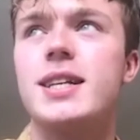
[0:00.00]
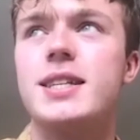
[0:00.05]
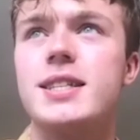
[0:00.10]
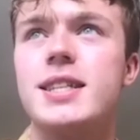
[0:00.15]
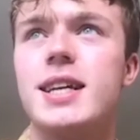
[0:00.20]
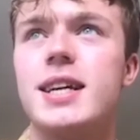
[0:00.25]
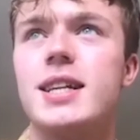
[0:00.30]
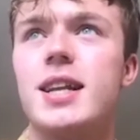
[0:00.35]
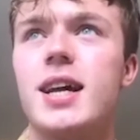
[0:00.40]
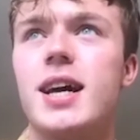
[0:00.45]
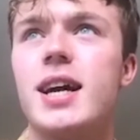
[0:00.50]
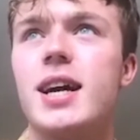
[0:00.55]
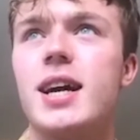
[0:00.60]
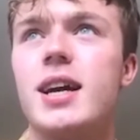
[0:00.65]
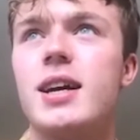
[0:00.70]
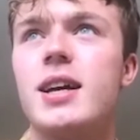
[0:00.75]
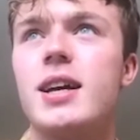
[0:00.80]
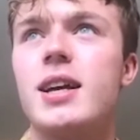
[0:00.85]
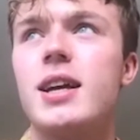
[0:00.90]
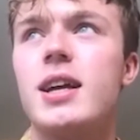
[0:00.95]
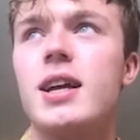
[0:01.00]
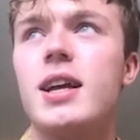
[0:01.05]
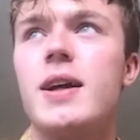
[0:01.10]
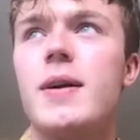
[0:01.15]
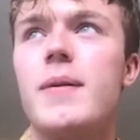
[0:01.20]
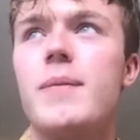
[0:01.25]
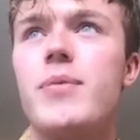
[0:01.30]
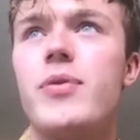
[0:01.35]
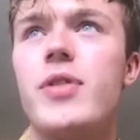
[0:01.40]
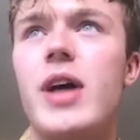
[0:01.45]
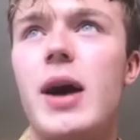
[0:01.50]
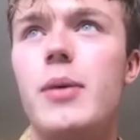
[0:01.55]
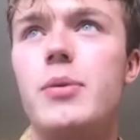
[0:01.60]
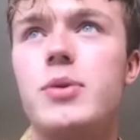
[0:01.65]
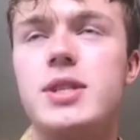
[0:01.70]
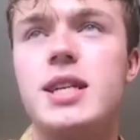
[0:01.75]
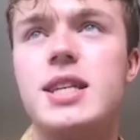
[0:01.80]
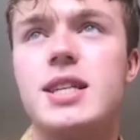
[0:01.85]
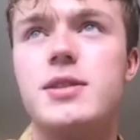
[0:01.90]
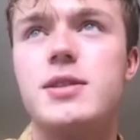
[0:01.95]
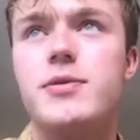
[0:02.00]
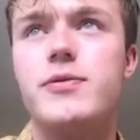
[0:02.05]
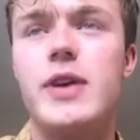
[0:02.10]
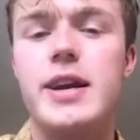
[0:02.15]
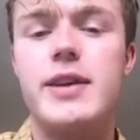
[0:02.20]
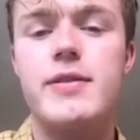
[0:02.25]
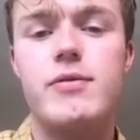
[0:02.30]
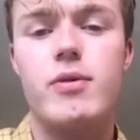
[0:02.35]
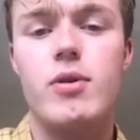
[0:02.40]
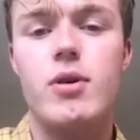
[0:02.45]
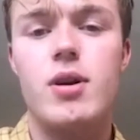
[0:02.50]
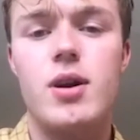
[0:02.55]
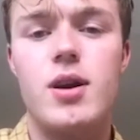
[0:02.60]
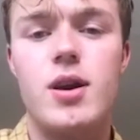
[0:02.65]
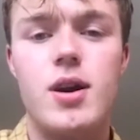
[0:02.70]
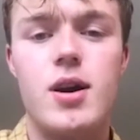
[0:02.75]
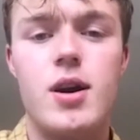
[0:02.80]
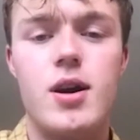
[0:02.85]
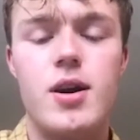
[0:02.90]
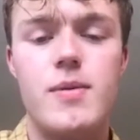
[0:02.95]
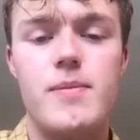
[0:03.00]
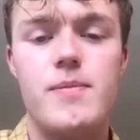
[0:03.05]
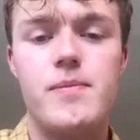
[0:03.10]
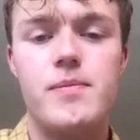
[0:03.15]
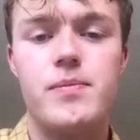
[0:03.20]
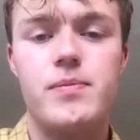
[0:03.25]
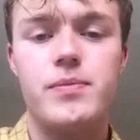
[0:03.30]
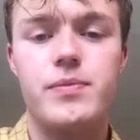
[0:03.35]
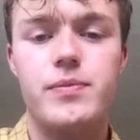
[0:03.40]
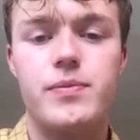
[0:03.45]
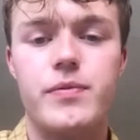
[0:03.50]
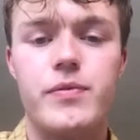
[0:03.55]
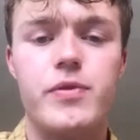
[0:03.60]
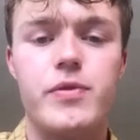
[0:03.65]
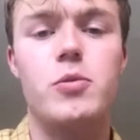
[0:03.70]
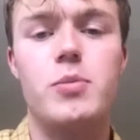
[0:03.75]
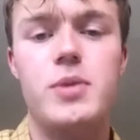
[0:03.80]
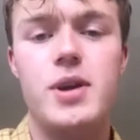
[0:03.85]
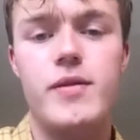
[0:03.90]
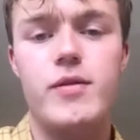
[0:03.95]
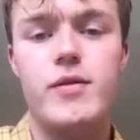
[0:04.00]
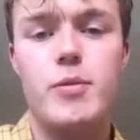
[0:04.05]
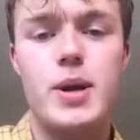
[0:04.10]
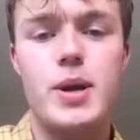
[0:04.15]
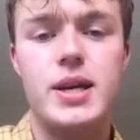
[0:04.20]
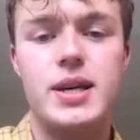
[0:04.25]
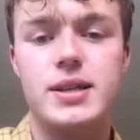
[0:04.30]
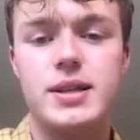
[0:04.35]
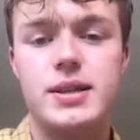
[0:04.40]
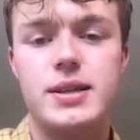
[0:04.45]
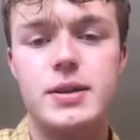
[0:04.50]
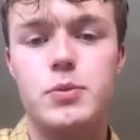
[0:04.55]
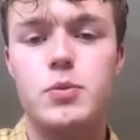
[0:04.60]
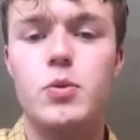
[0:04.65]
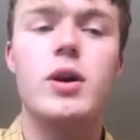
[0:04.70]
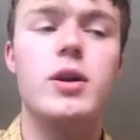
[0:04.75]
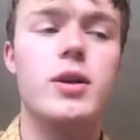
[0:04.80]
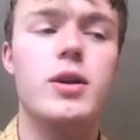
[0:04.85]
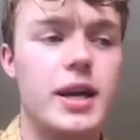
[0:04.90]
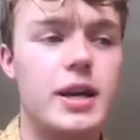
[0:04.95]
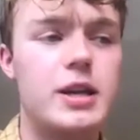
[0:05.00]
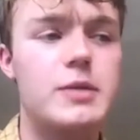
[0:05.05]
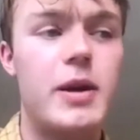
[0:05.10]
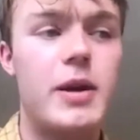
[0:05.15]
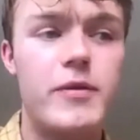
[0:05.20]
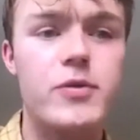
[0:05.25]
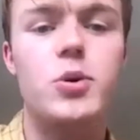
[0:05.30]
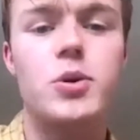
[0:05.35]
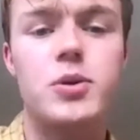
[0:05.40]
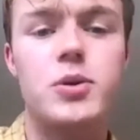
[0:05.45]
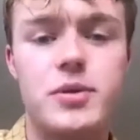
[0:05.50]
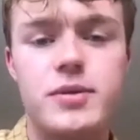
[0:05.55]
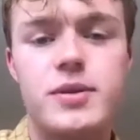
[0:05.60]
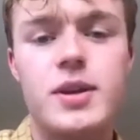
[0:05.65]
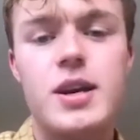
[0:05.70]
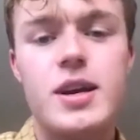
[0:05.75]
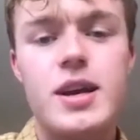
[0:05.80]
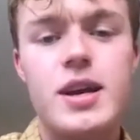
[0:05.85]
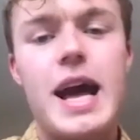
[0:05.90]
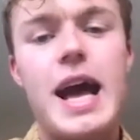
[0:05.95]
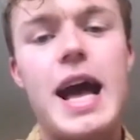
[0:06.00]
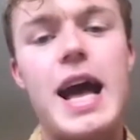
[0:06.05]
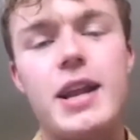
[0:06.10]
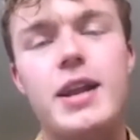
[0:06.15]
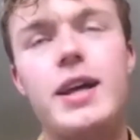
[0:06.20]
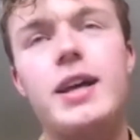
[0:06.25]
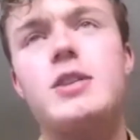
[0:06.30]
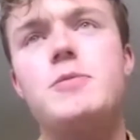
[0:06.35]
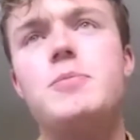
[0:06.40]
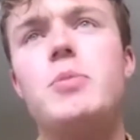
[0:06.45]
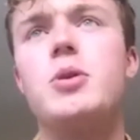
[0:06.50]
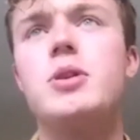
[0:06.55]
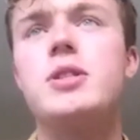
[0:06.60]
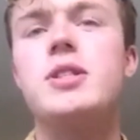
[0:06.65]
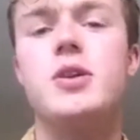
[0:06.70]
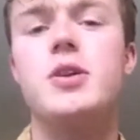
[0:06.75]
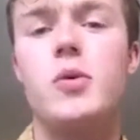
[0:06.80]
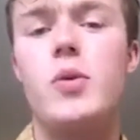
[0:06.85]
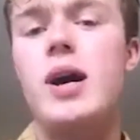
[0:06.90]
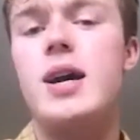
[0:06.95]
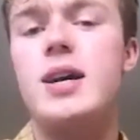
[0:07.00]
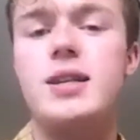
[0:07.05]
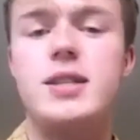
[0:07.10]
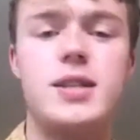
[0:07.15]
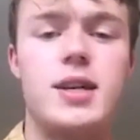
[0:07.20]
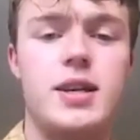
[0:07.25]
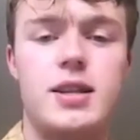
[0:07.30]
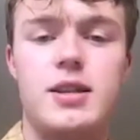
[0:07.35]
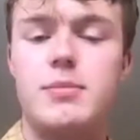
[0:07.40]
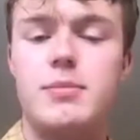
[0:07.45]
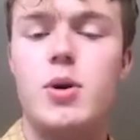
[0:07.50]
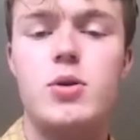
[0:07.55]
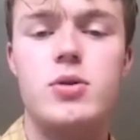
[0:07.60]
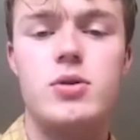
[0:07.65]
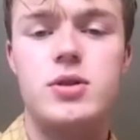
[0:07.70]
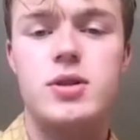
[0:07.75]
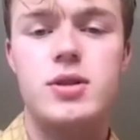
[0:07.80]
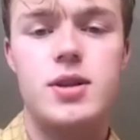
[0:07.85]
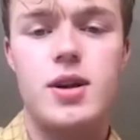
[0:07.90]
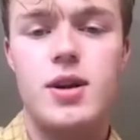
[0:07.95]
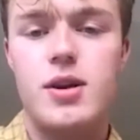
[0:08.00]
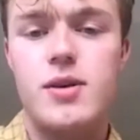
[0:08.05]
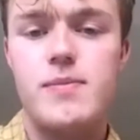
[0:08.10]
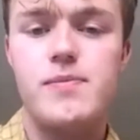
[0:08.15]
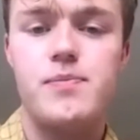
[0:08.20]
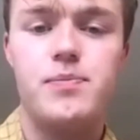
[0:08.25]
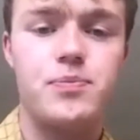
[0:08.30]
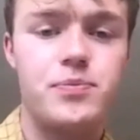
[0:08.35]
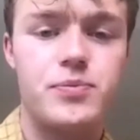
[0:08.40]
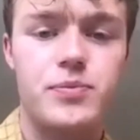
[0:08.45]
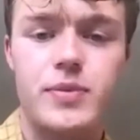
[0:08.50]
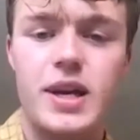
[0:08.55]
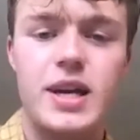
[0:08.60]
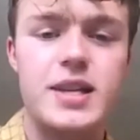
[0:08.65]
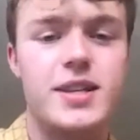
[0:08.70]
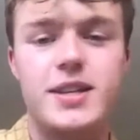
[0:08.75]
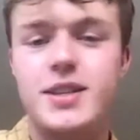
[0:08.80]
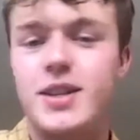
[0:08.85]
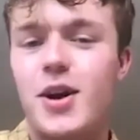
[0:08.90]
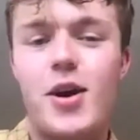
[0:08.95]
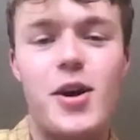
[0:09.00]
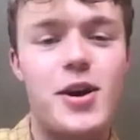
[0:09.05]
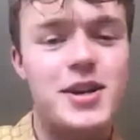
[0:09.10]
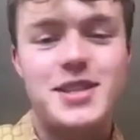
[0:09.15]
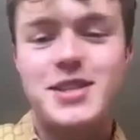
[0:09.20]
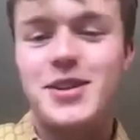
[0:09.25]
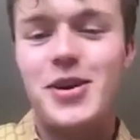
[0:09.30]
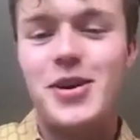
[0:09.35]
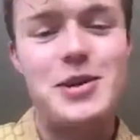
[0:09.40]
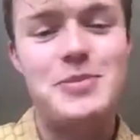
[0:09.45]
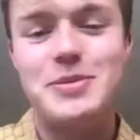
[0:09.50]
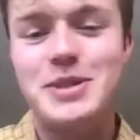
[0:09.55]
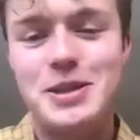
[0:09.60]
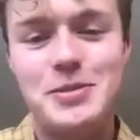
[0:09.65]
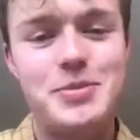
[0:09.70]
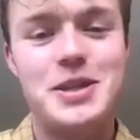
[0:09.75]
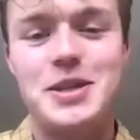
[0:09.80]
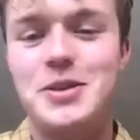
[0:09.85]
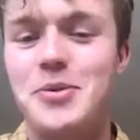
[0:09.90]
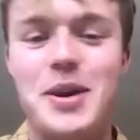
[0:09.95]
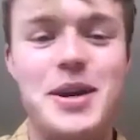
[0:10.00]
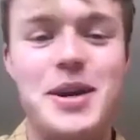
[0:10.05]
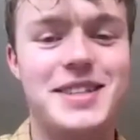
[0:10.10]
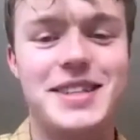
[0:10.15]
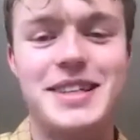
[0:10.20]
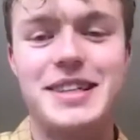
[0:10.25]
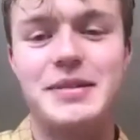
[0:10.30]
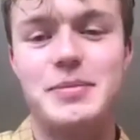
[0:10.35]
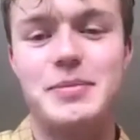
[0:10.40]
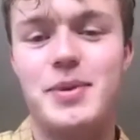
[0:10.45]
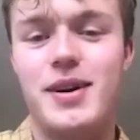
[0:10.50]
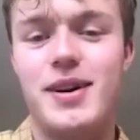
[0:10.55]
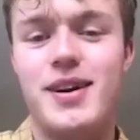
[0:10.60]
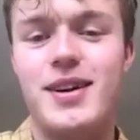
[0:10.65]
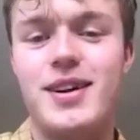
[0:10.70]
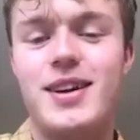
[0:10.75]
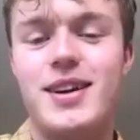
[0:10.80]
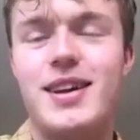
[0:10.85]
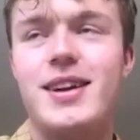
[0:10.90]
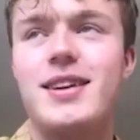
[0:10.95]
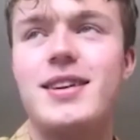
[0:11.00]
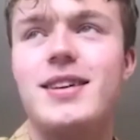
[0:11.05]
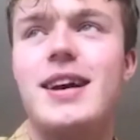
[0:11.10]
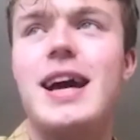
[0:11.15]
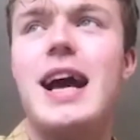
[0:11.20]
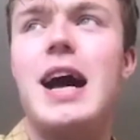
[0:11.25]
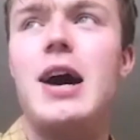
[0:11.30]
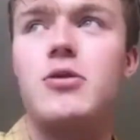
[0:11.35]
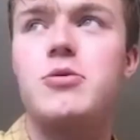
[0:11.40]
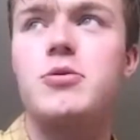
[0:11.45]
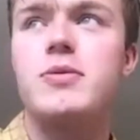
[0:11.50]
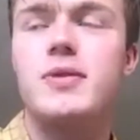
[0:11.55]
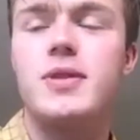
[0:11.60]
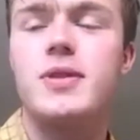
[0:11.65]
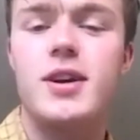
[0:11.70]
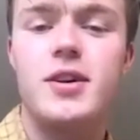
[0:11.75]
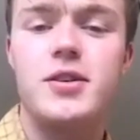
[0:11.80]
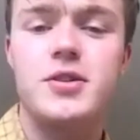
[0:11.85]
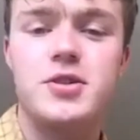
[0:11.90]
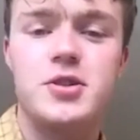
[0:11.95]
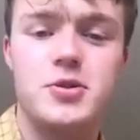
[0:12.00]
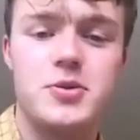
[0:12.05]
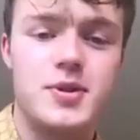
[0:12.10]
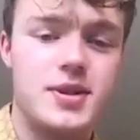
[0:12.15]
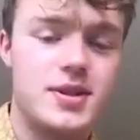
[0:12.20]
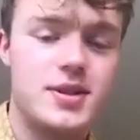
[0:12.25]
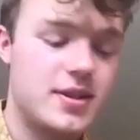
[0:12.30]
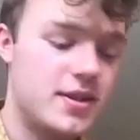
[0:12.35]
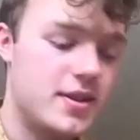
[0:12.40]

said, like, that was his favorite film he ever made. Like, everyone, like, Spirited Away is like the most has like the highest IMDb rating, but Howl's Moving Castle is